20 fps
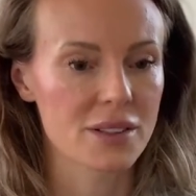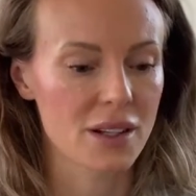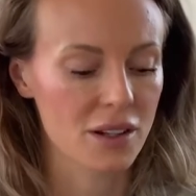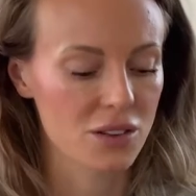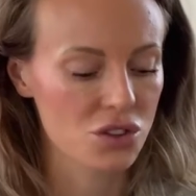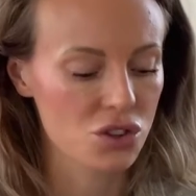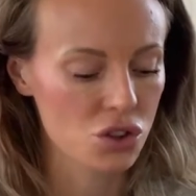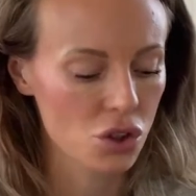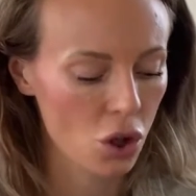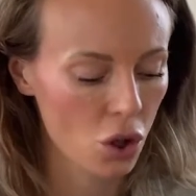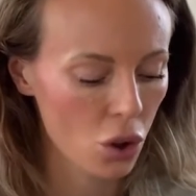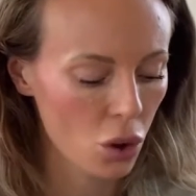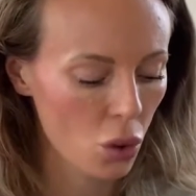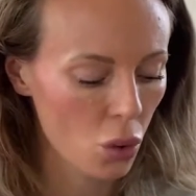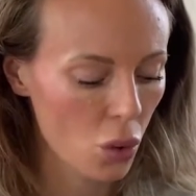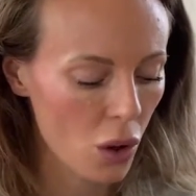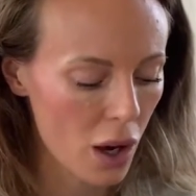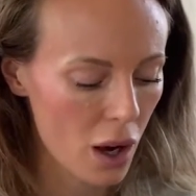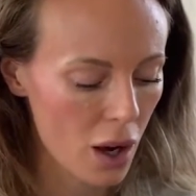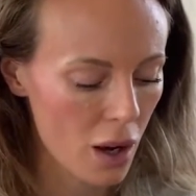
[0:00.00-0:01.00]
And
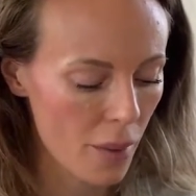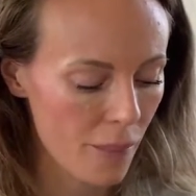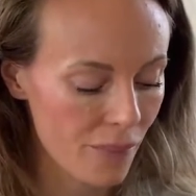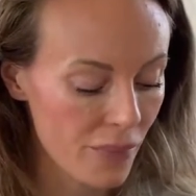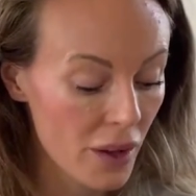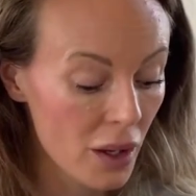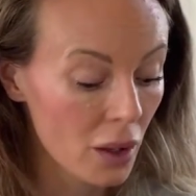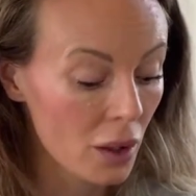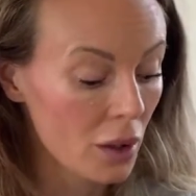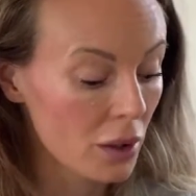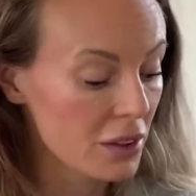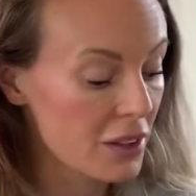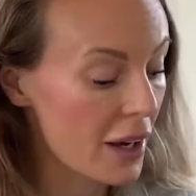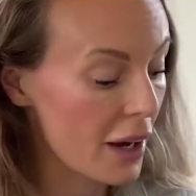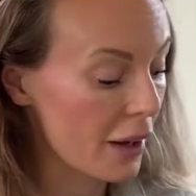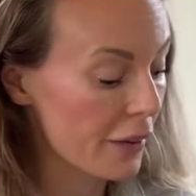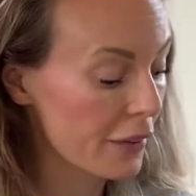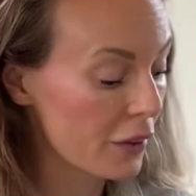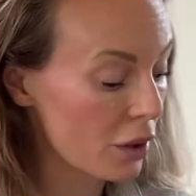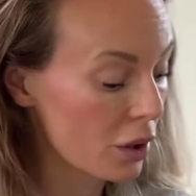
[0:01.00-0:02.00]
so,
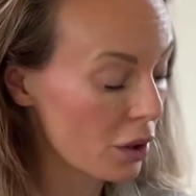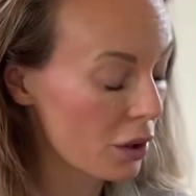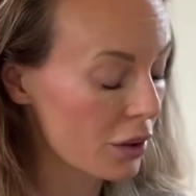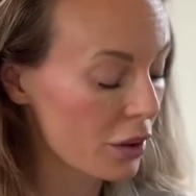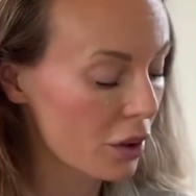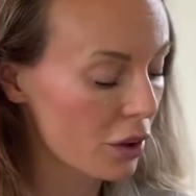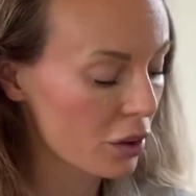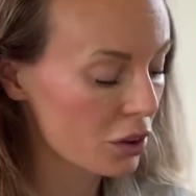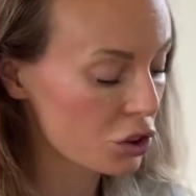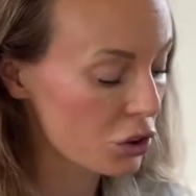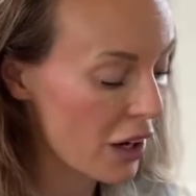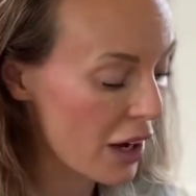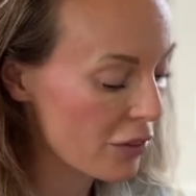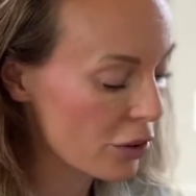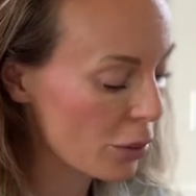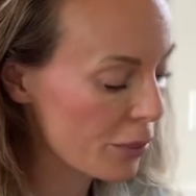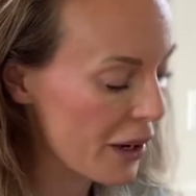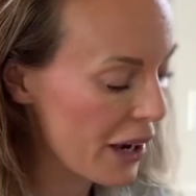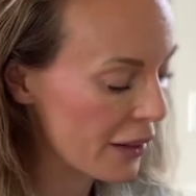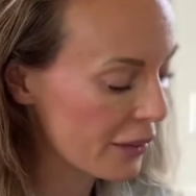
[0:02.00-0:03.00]
yeah, the
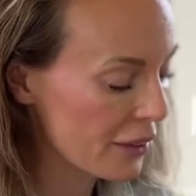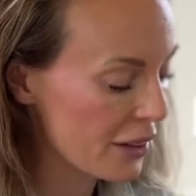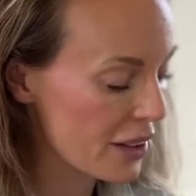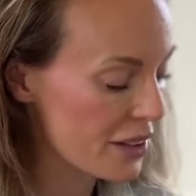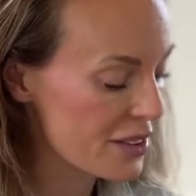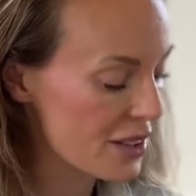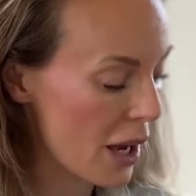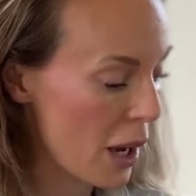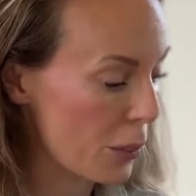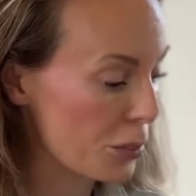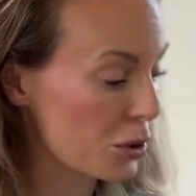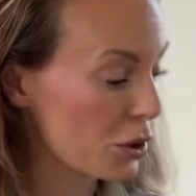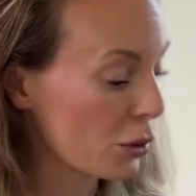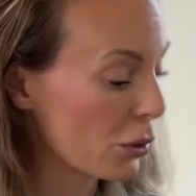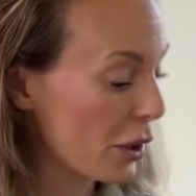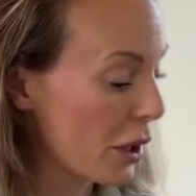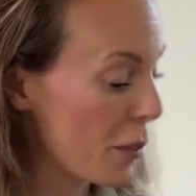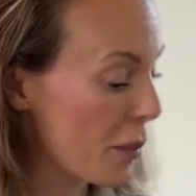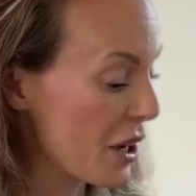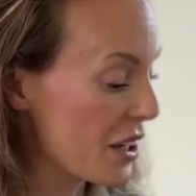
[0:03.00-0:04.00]
travel mat is
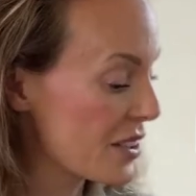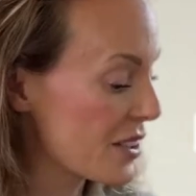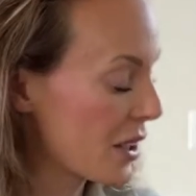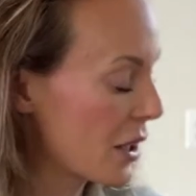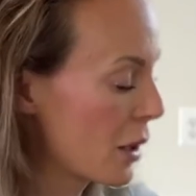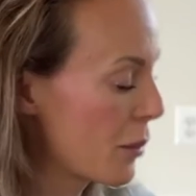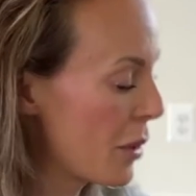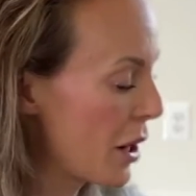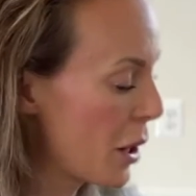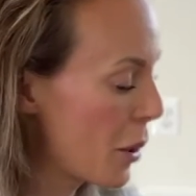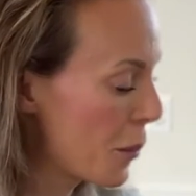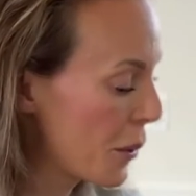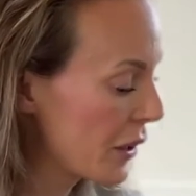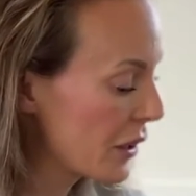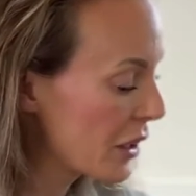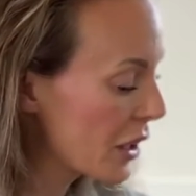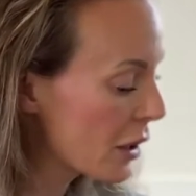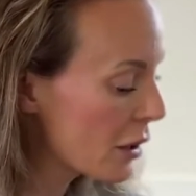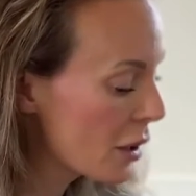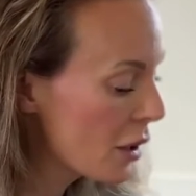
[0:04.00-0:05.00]
absolutely amazing in my
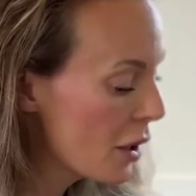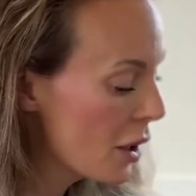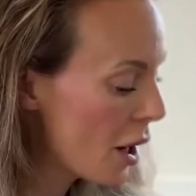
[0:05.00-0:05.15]
opinion.